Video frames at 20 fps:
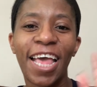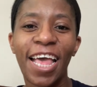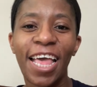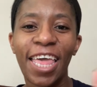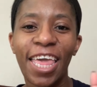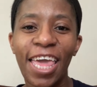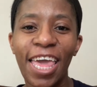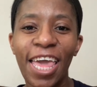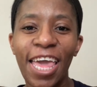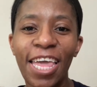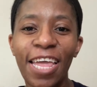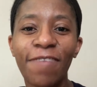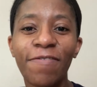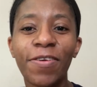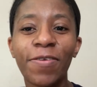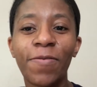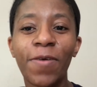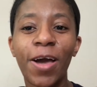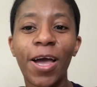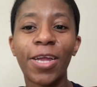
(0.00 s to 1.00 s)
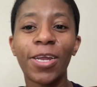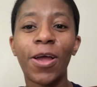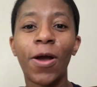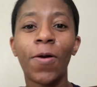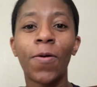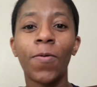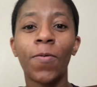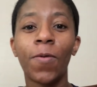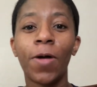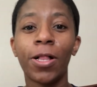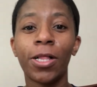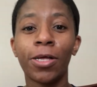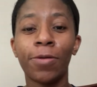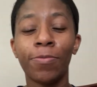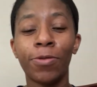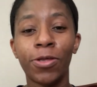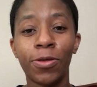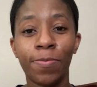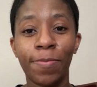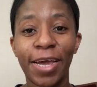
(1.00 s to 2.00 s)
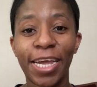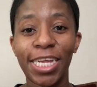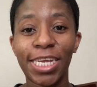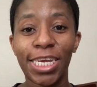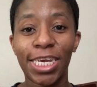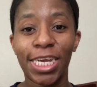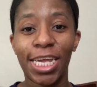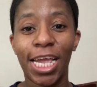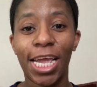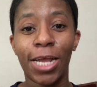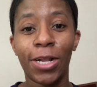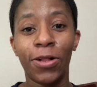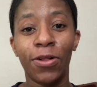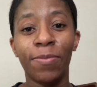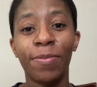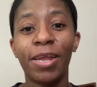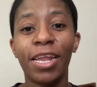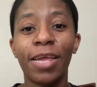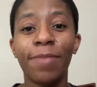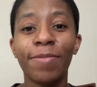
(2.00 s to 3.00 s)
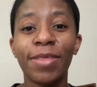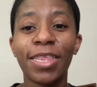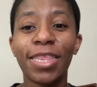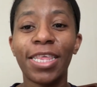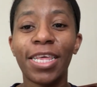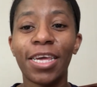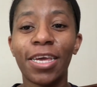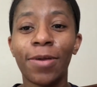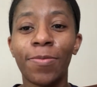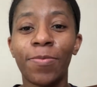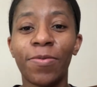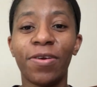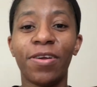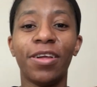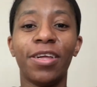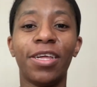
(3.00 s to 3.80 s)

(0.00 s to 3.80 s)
Hey everyone, welcome to my channel. My name is Tamra